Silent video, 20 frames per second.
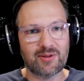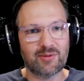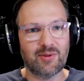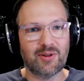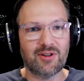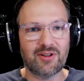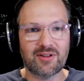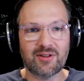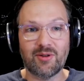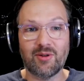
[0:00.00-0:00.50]
We're
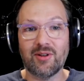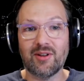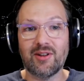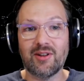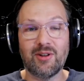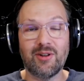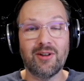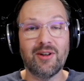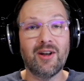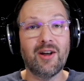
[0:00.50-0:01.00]
just going
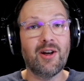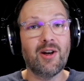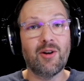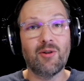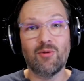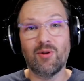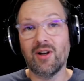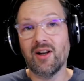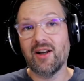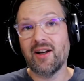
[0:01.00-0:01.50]
to
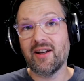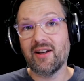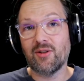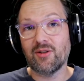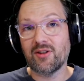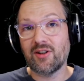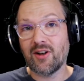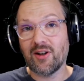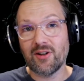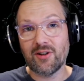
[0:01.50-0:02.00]
rely on
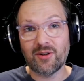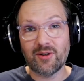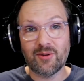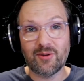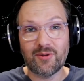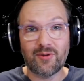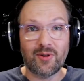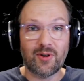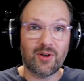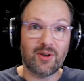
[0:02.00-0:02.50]
Cargo
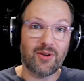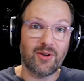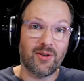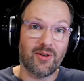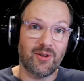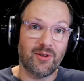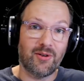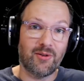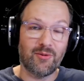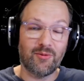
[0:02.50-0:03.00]
for the